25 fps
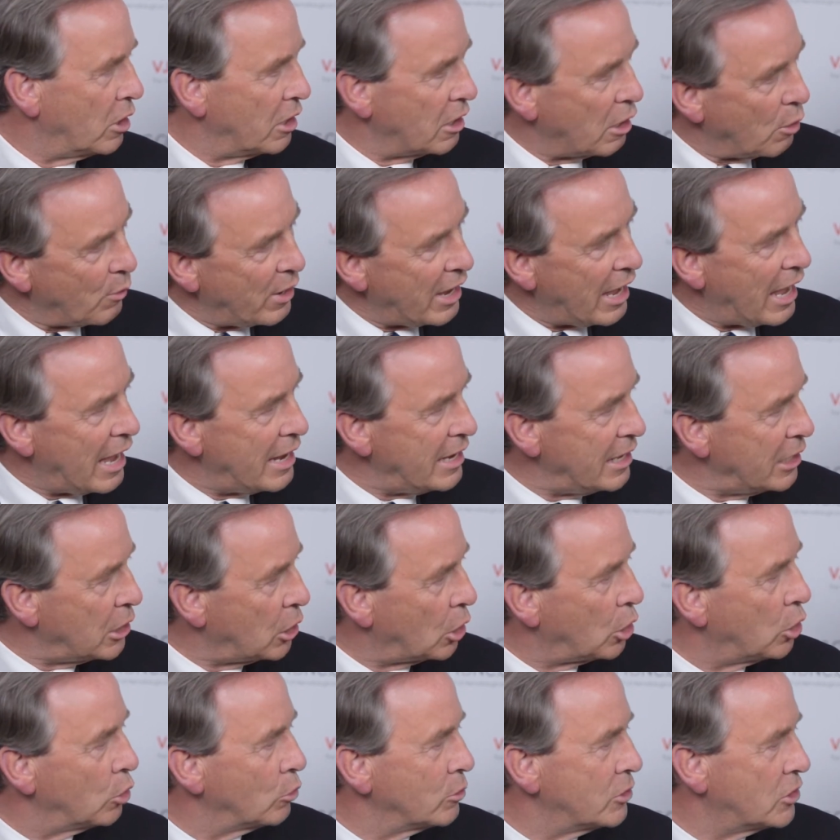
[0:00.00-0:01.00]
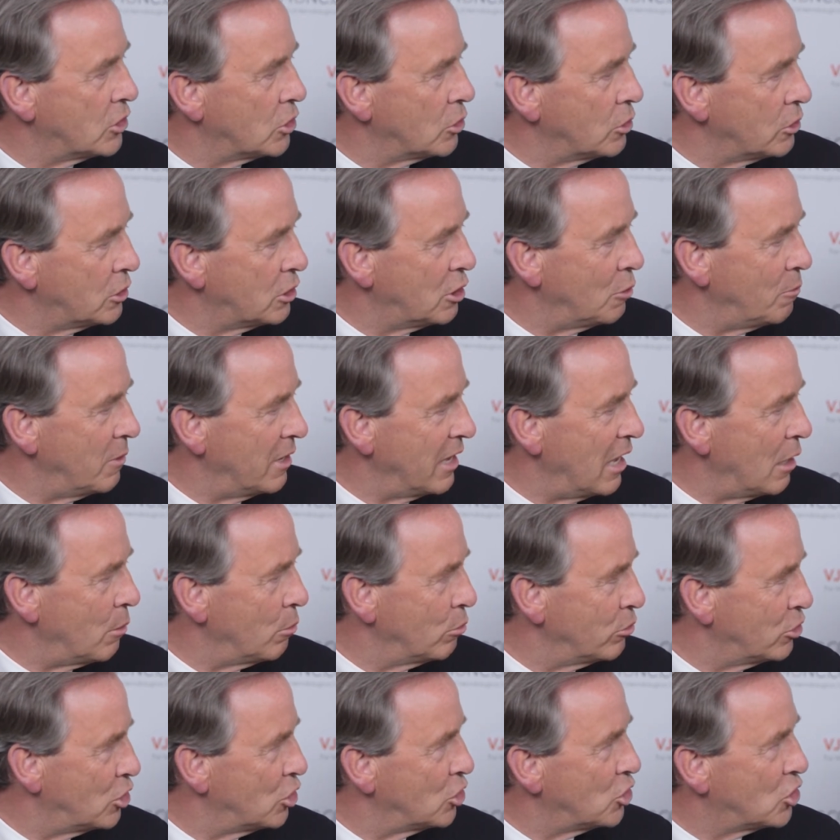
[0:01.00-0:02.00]
And are we any closer to being
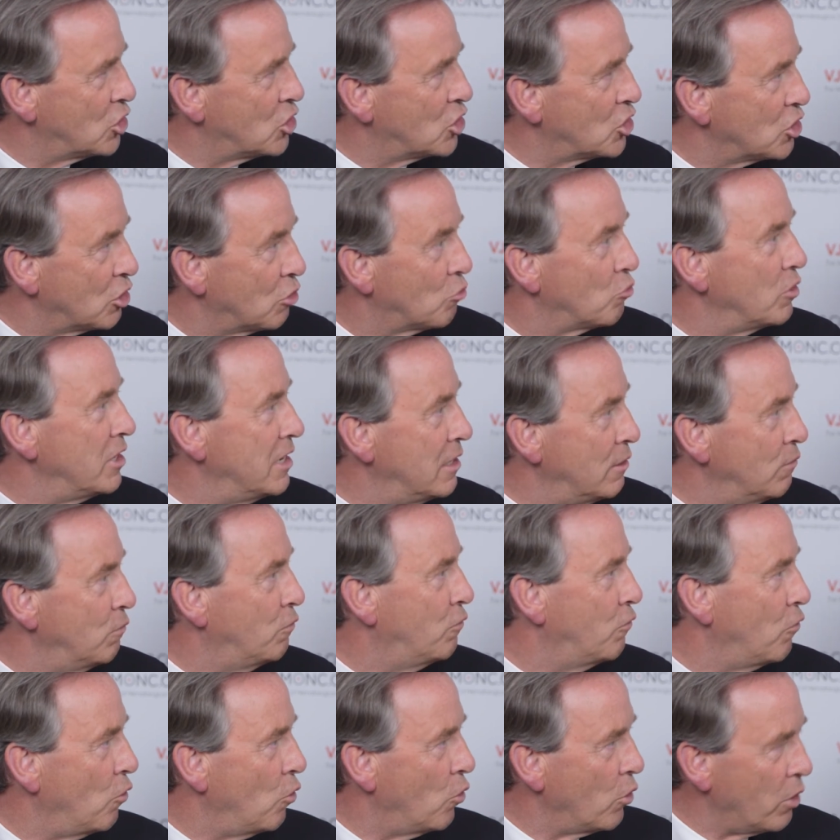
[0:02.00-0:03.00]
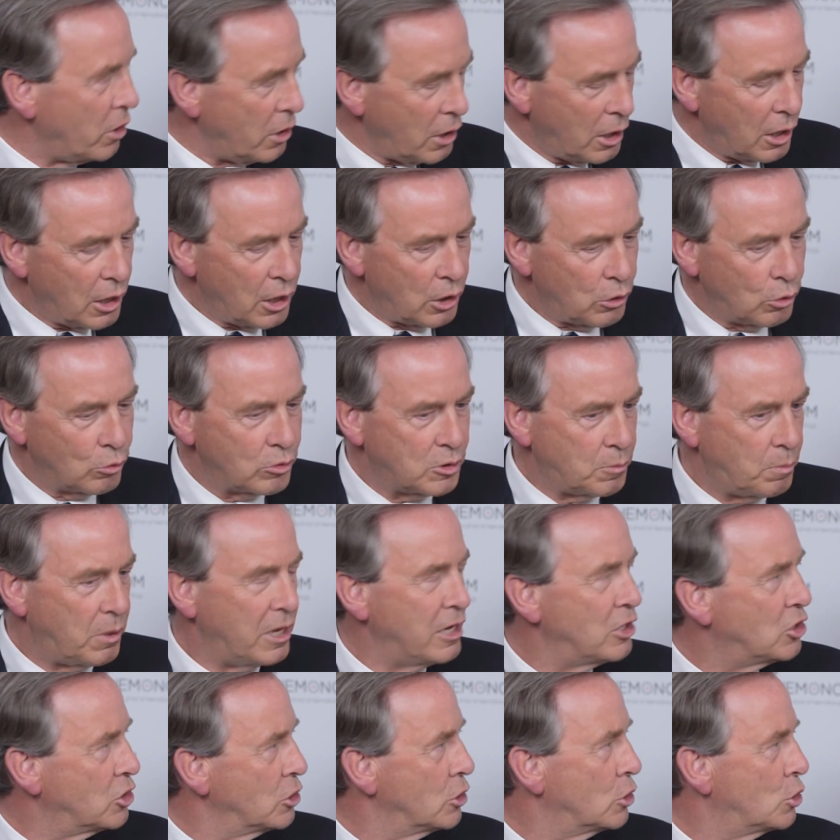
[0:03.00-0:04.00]
able to screen for those
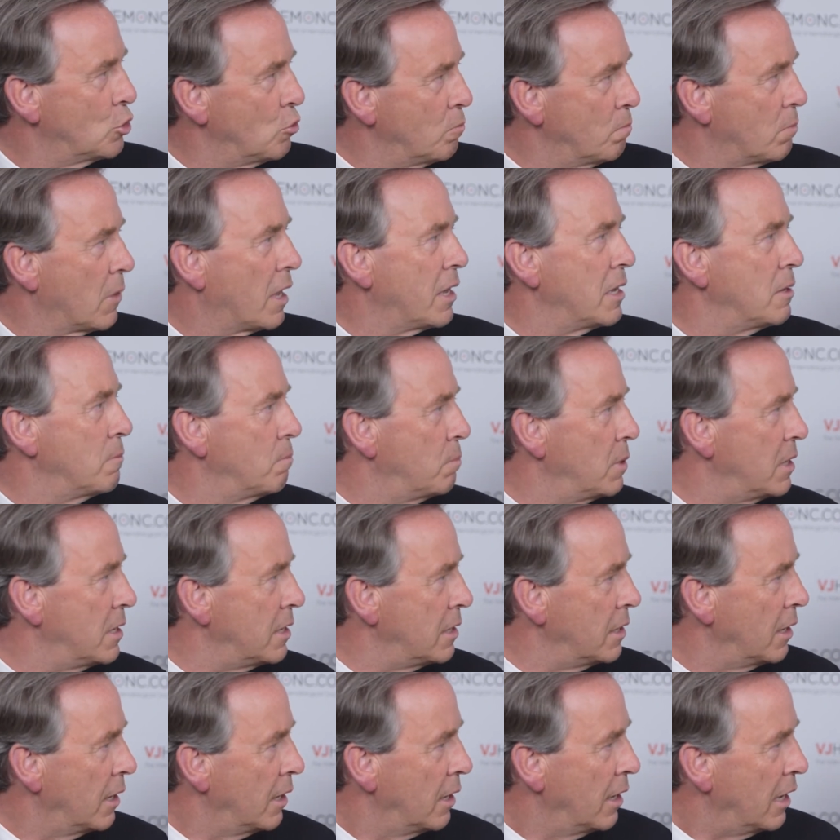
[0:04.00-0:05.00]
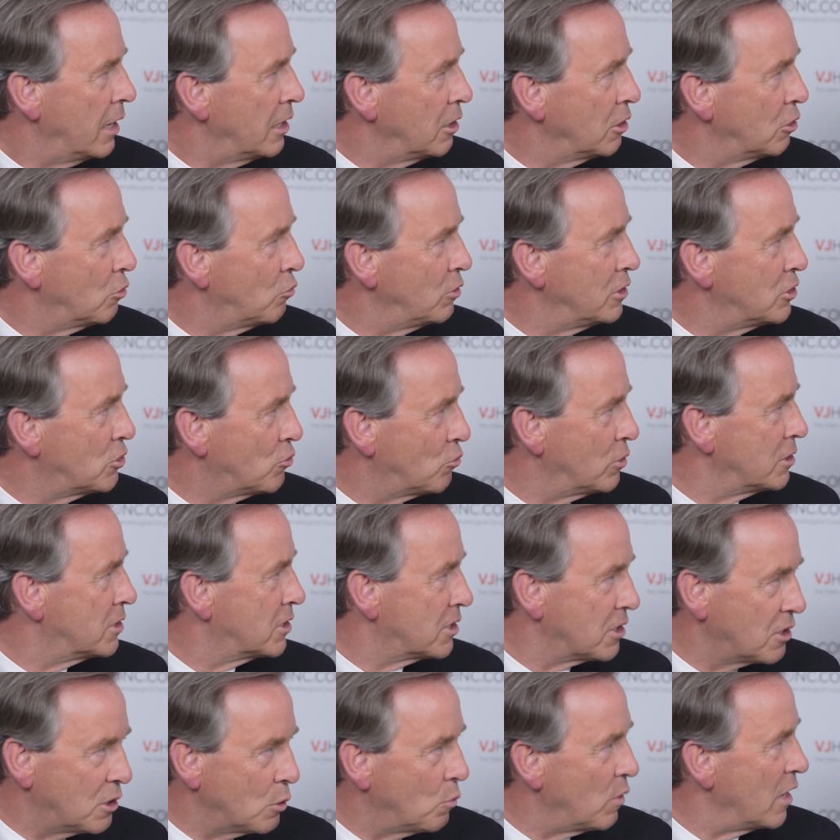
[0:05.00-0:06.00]
patients who might be at increased
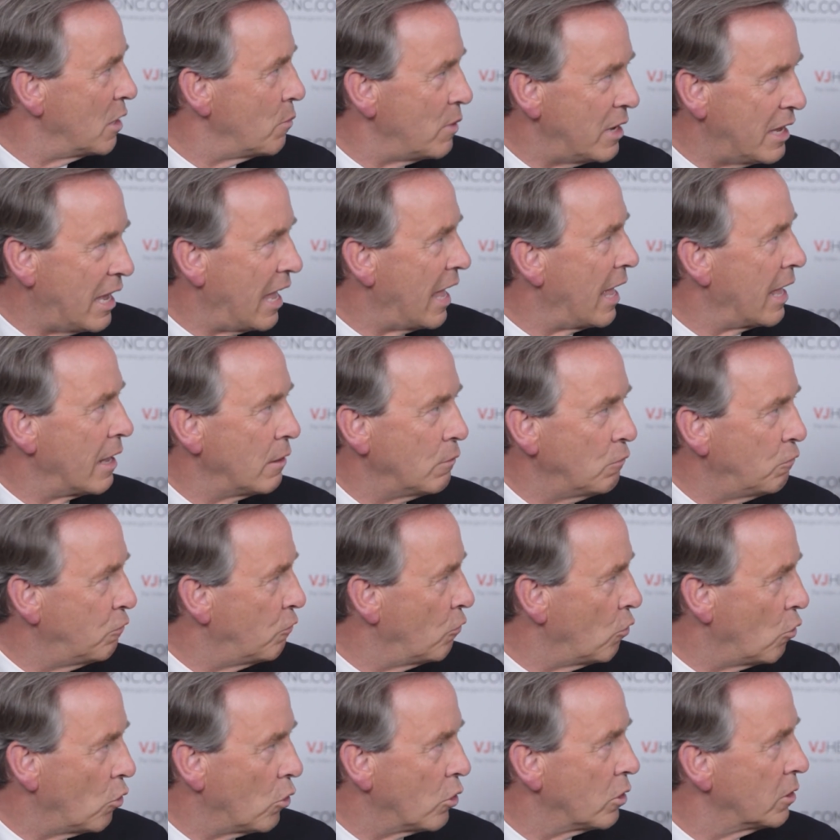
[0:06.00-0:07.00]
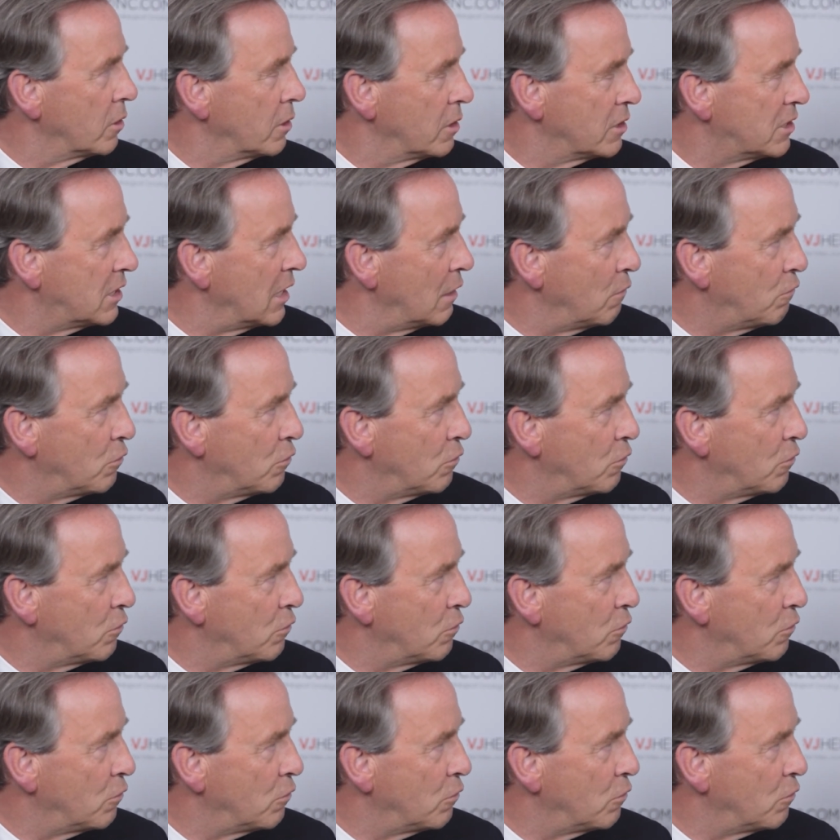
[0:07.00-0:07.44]
risk the way we can for, say,